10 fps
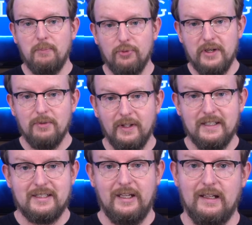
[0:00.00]
a
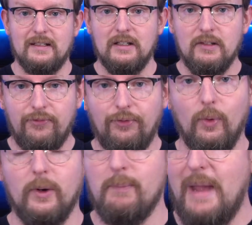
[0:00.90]
pre-release kit
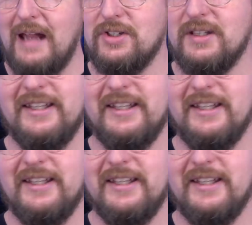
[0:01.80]
for Magic